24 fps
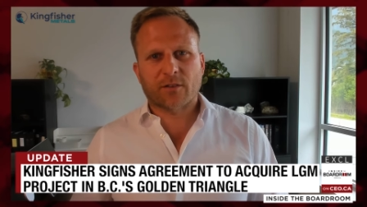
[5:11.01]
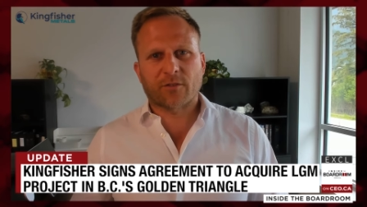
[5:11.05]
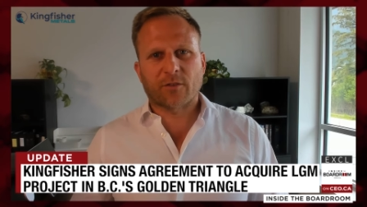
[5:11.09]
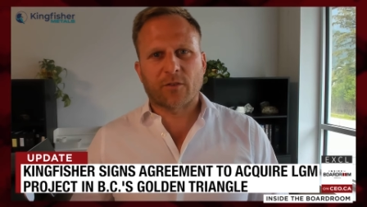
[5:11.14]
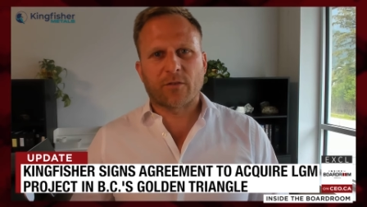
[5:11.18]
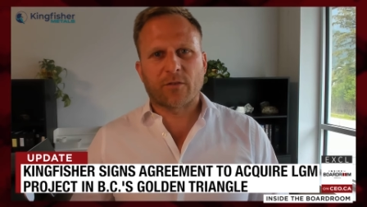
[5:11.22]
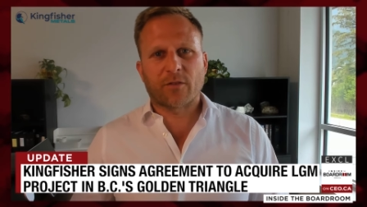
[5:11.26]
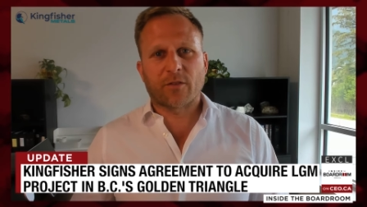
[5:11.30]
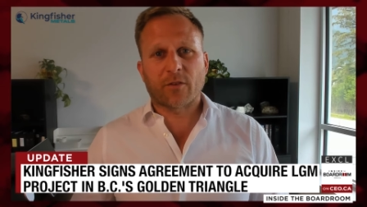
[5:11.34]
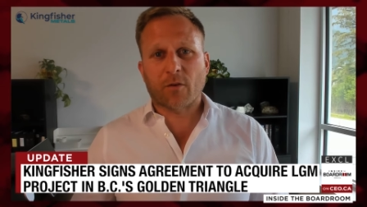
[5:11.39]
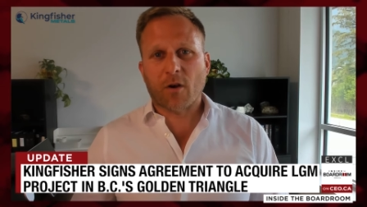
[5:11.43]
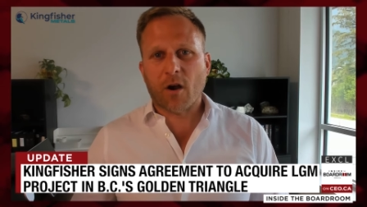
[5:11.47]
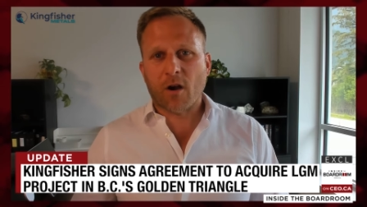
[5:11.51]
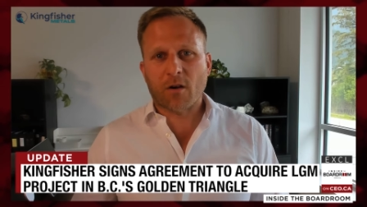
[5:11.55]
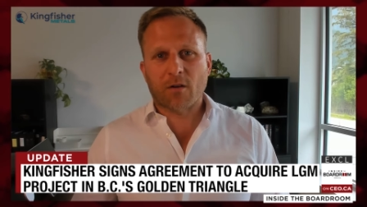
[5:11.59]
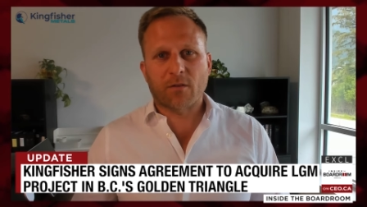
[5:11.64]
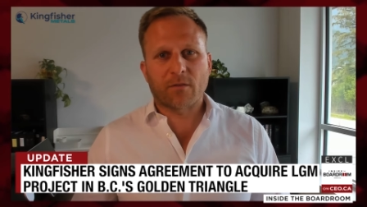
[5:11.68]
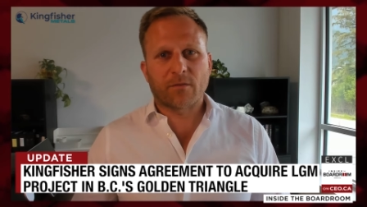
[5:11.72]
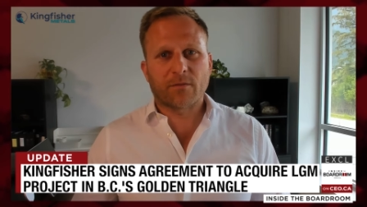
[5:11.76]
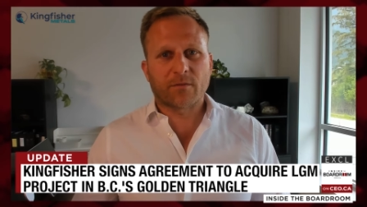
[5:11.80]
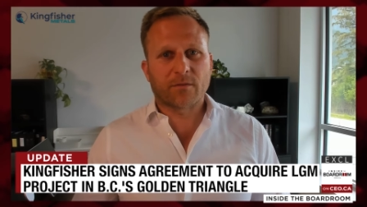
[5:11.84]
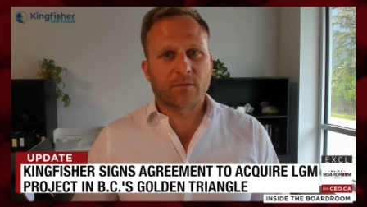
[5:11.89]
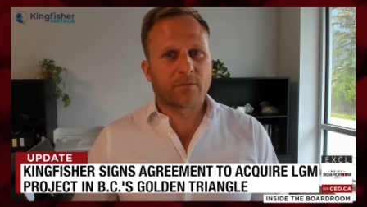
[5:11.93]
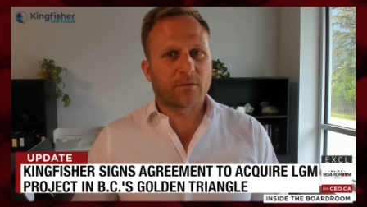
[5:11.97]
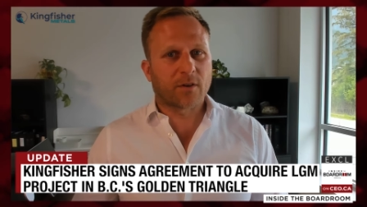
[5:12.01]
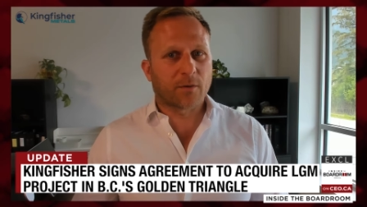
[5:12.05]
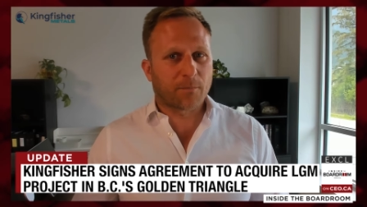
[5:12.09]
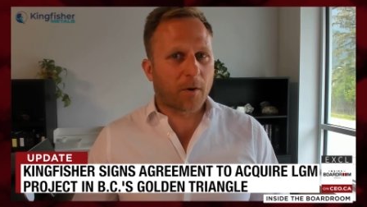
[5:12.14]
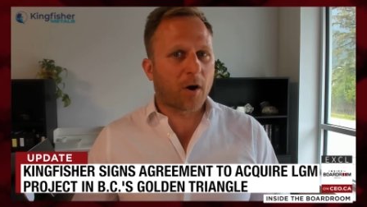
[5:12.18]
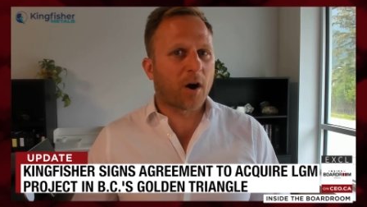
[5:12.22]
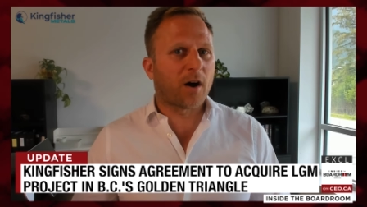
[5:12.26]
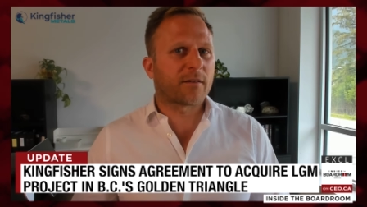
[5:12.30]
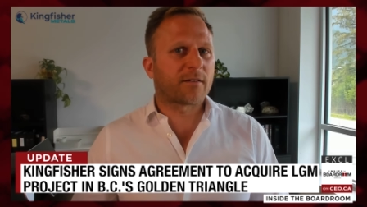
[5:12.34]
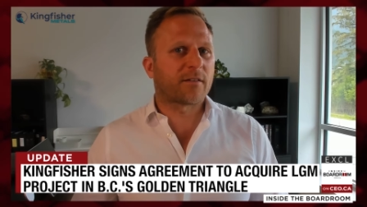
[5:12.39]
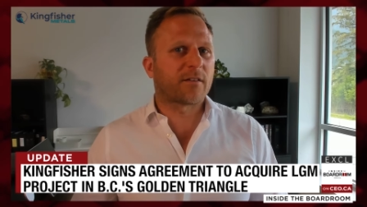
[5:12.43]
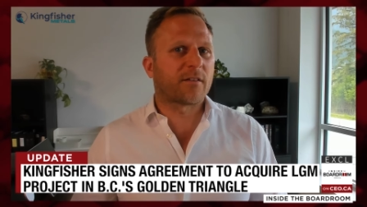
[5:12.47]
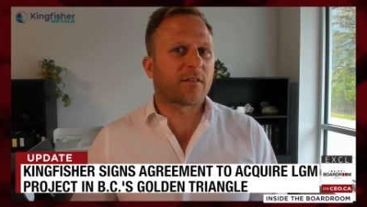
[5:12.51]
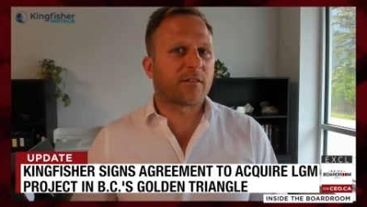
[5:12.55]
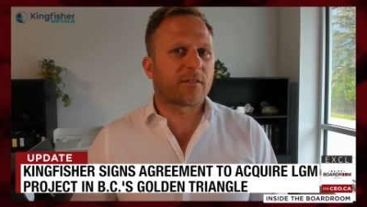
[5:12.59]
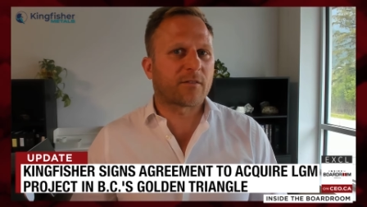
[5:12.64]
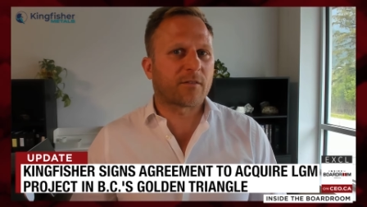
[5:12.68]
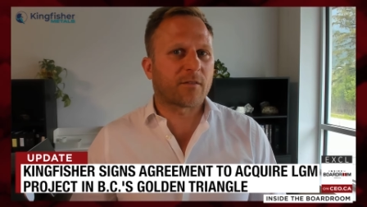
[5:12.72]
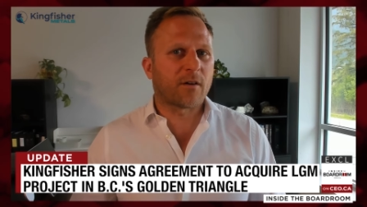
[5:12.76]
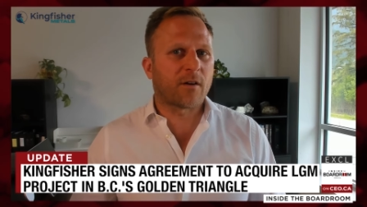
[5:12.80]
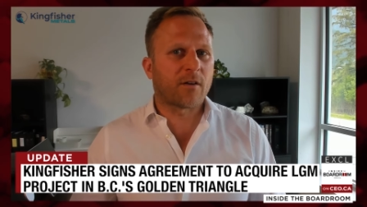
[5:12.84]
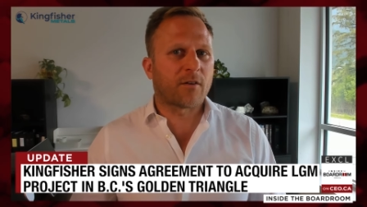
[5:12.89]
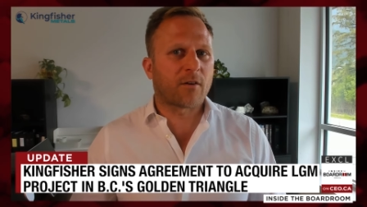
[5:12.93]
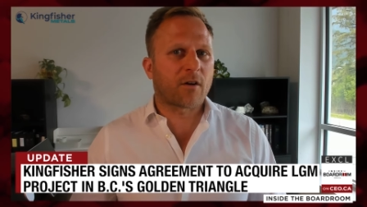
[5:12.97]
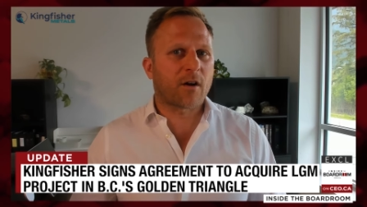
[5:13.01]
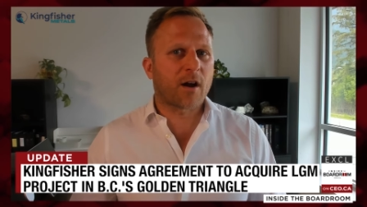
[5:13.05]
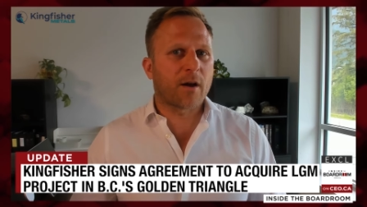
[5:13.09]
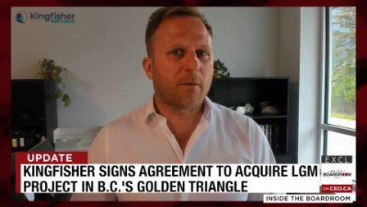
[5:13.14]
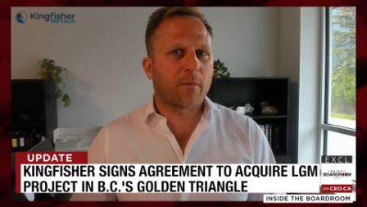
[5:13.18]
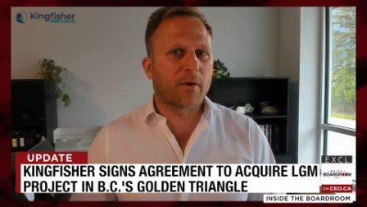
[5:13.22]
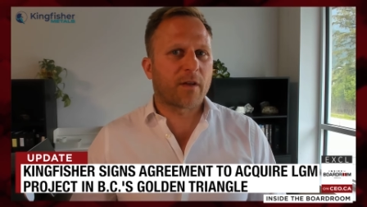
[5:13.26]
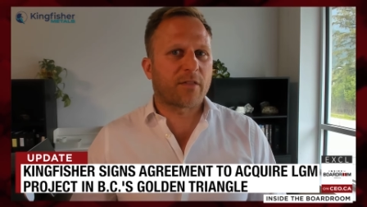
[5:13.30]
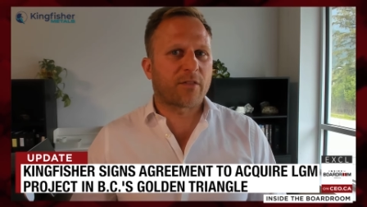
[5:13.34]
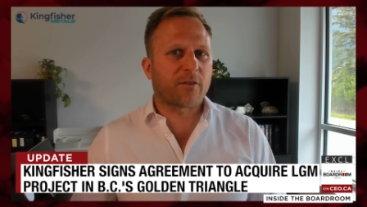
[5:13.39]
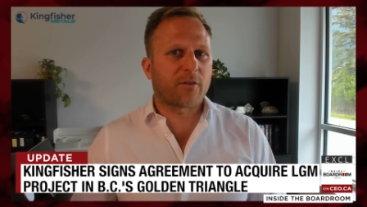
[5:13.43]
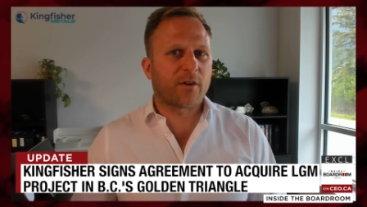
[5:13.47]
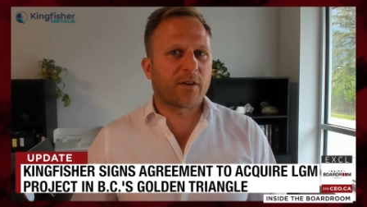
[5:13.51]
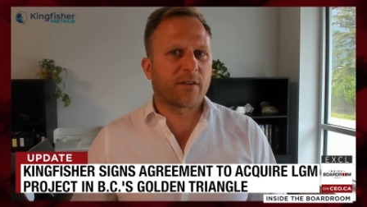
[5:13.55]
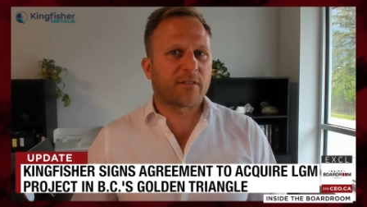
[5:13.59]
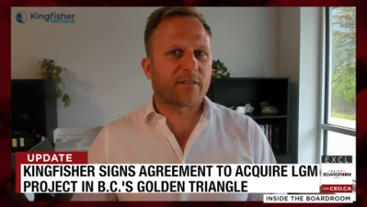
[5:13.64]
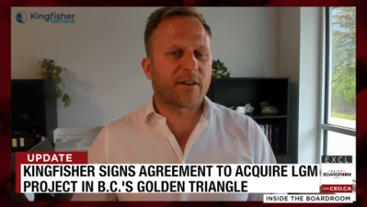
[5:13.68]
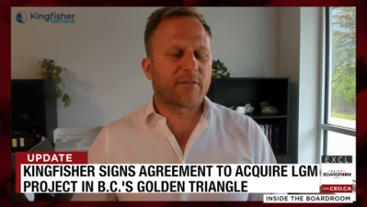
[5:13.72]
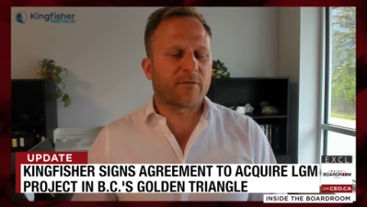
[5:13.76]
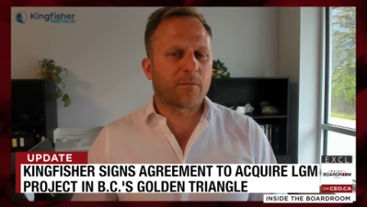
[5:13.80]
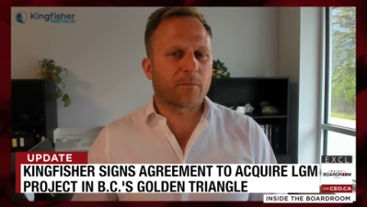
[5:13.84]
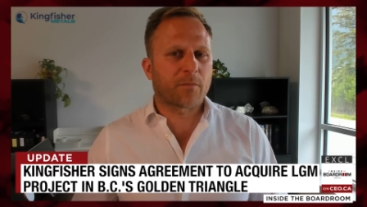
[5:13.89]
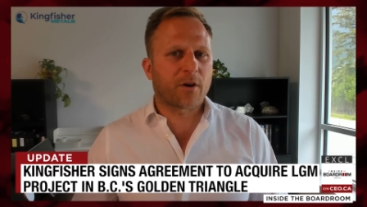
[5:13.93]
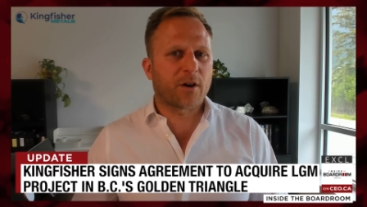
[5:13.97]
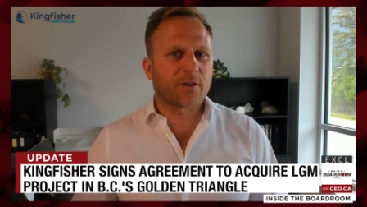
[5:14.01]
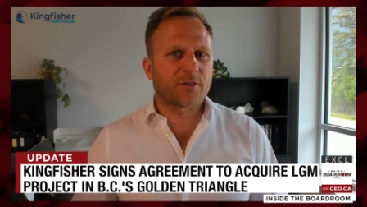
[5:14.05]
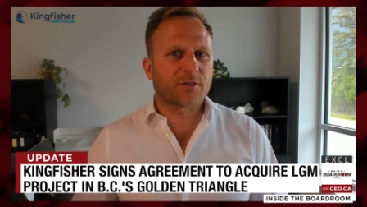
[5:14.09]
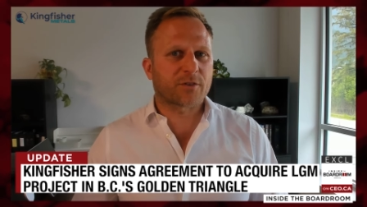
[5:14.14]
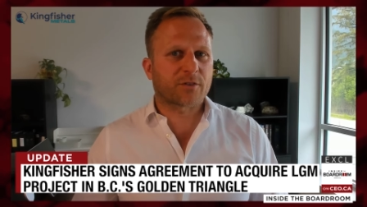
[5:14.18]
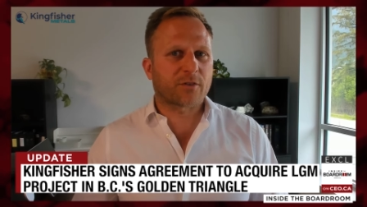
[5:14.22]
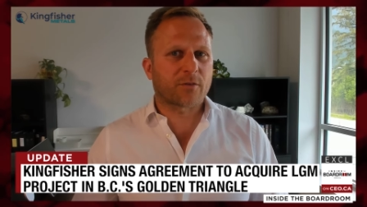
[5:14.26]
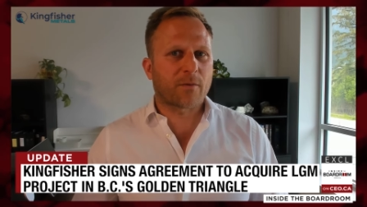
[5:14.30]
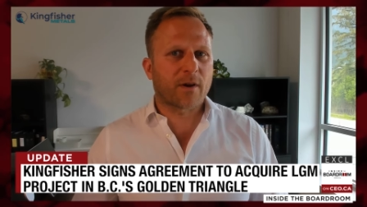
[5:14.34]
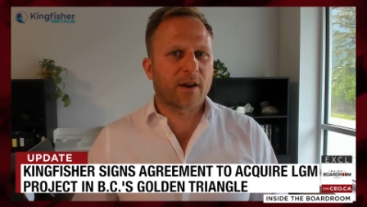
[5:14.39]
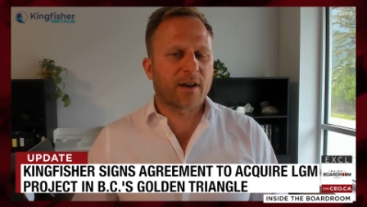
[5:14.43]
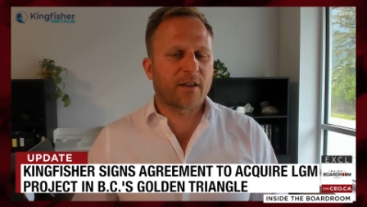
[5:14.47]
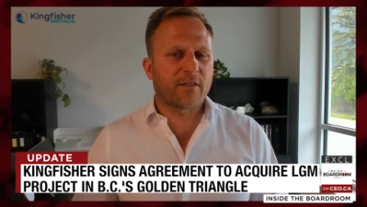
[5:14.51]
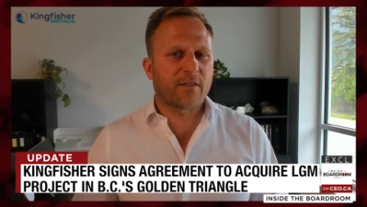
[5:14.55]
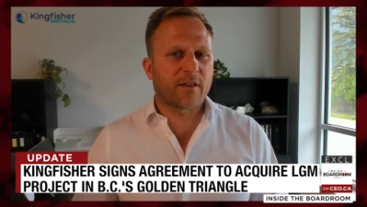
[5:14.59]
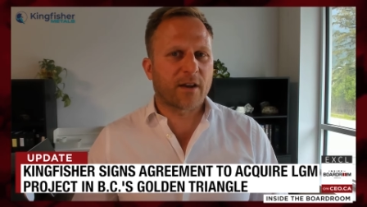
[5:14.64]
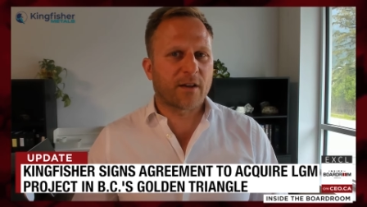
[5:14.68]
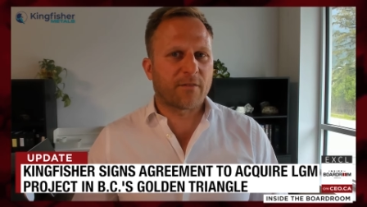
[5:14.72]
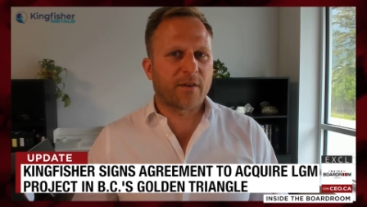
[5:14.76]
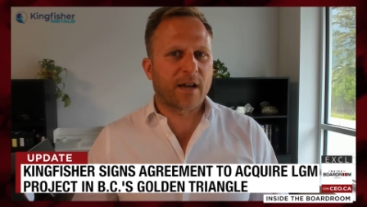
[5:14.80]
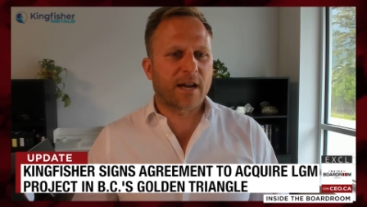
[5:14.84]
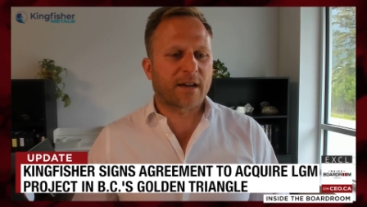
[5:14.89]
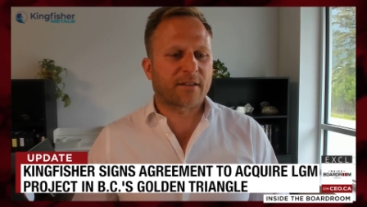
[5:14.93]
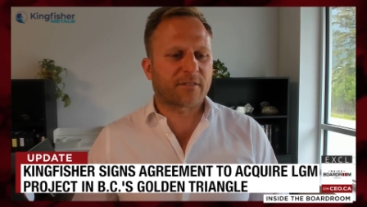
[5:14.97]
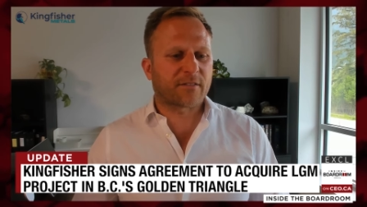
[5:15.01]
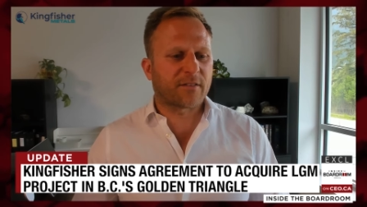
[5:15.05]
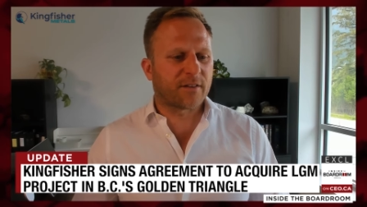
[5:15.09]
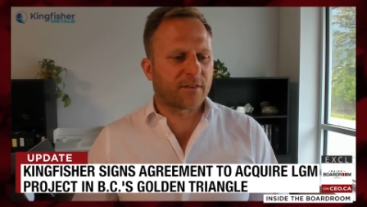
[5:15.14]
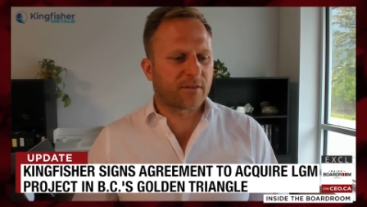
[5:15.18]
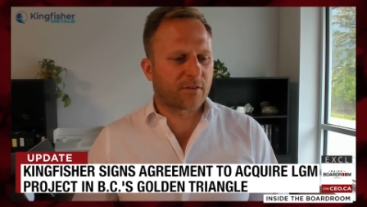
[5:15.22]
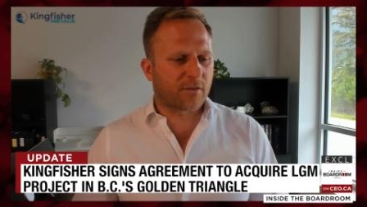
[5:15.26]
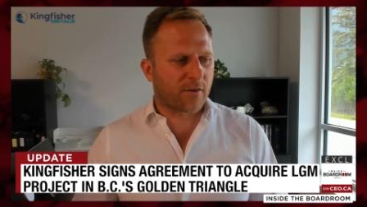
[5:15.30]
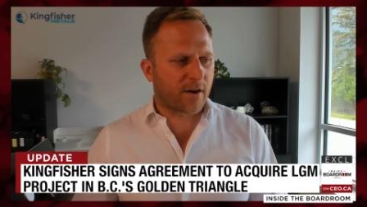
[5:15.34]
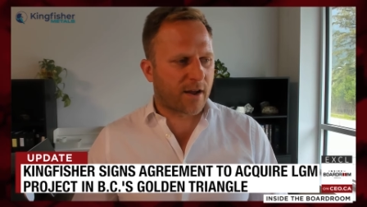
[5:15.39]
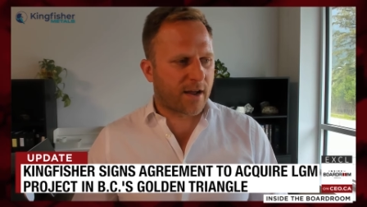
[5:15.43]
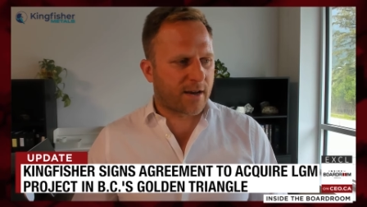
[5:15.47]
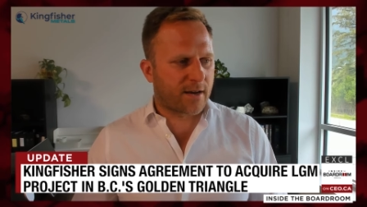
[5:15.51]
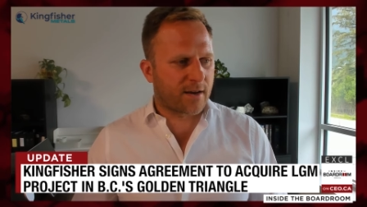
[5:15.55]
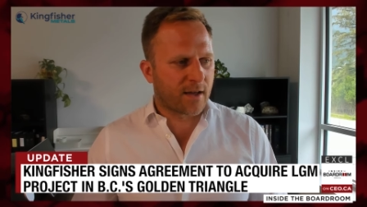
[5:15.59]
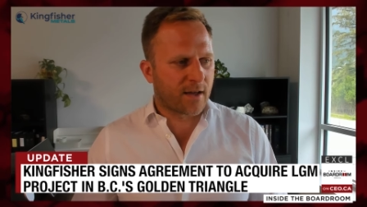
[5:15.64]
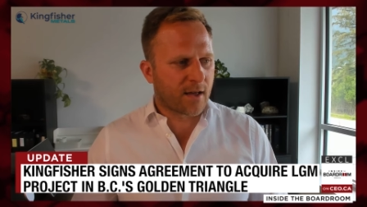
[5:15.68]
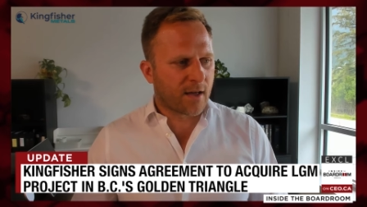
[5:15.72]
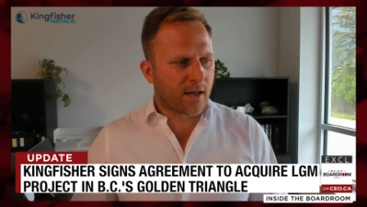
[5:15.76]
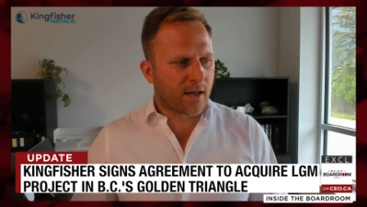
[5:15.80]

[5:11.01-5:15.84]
So there are deposits on our Highway 37 project already that have excellent grade.